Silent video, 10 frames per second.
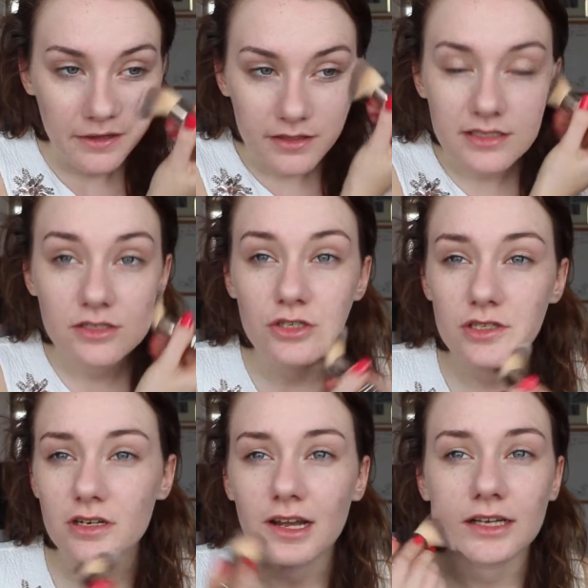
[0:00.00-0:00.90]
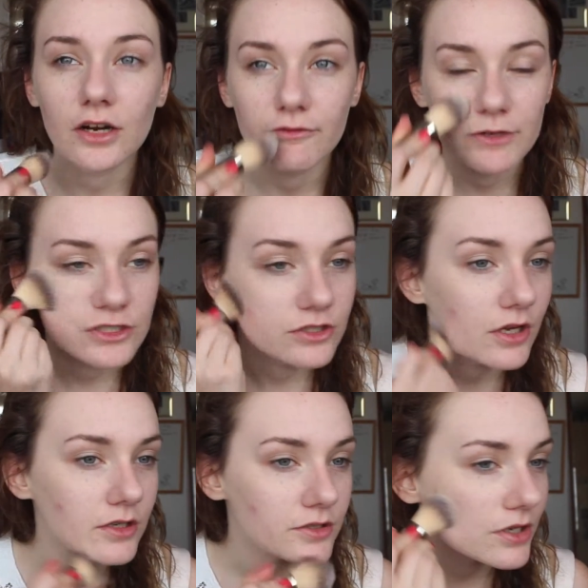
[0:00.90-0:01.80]
This is just a light coverage
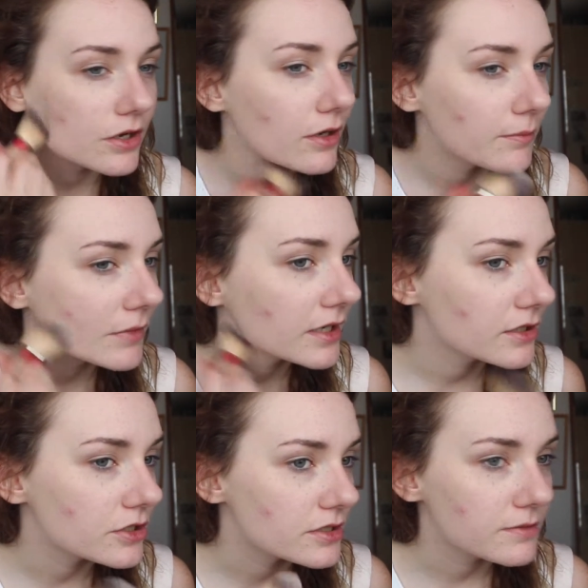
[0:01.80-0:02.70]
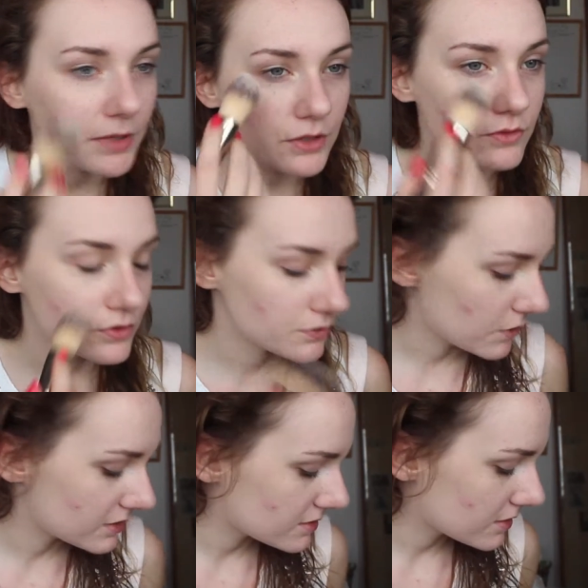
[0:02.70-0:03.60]
though, so I might just build
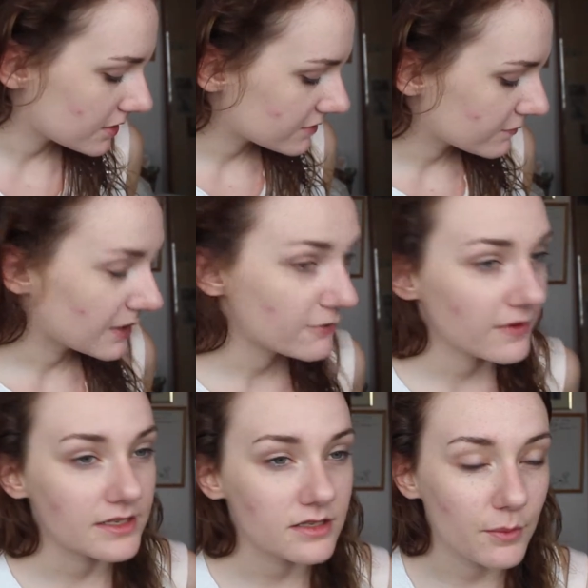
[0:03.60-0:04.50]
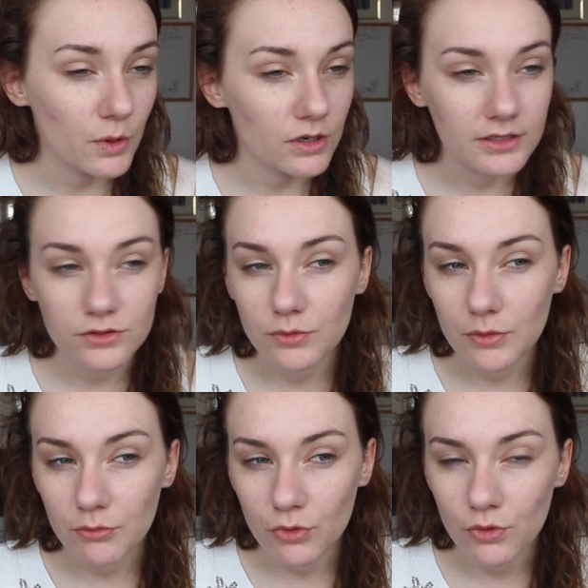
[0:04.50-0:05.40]
one side of my face up a little
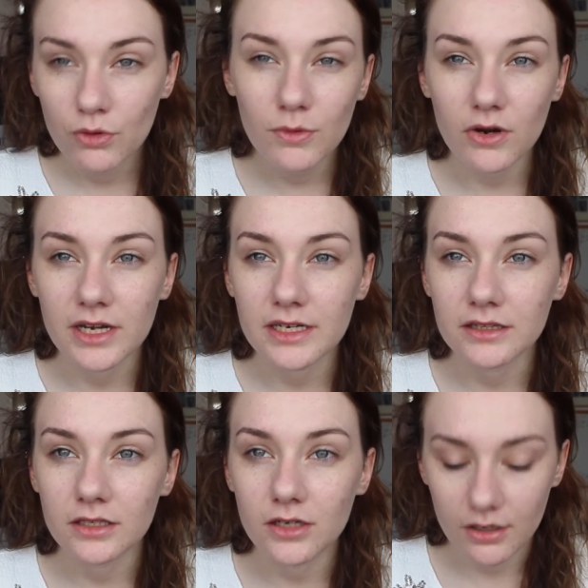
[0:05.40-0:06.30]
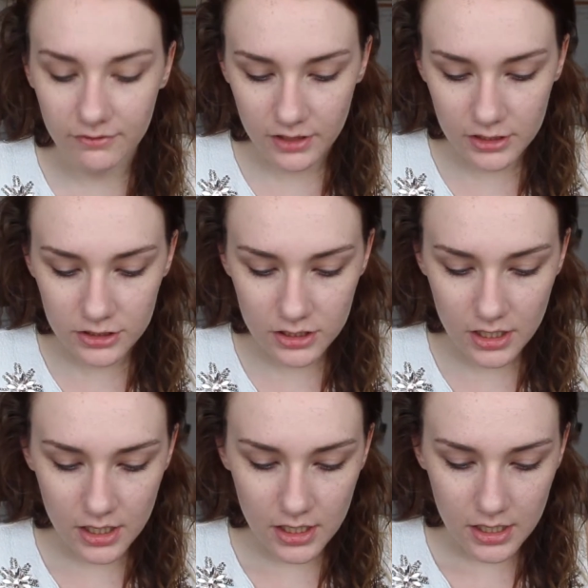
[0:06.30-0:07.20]
bit more where I need the coverage,
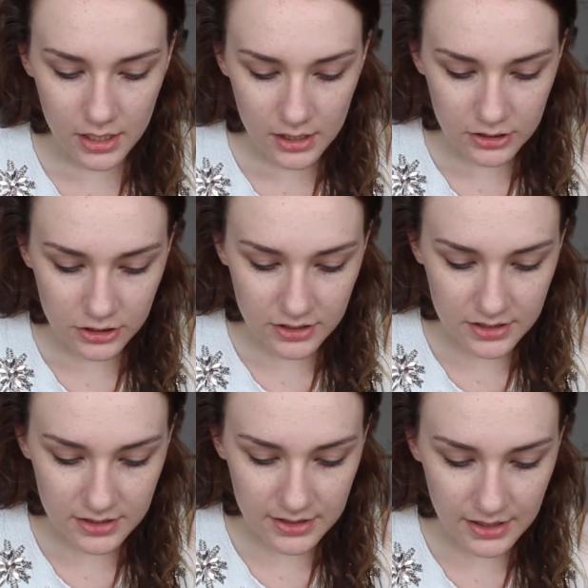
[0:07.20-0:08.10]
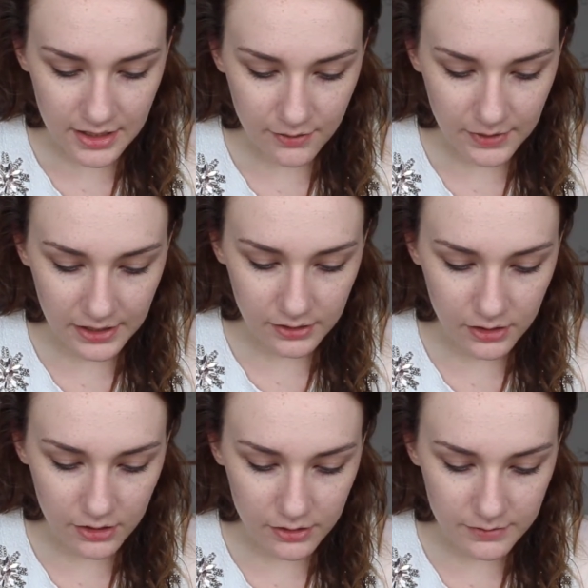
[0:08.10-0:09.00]
just to see how well it
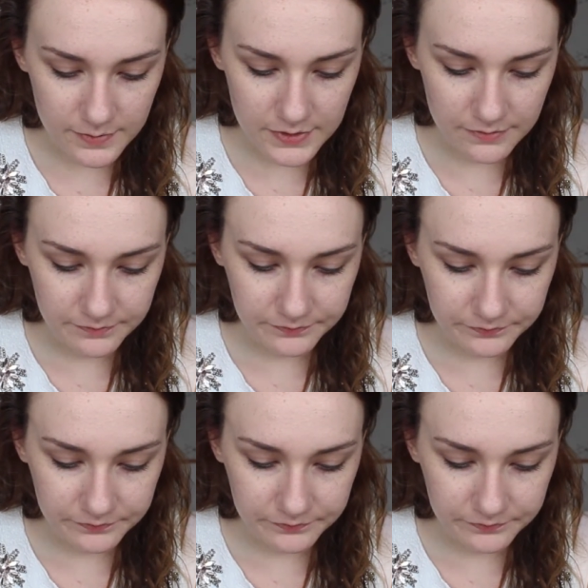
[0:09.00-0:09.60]
copes.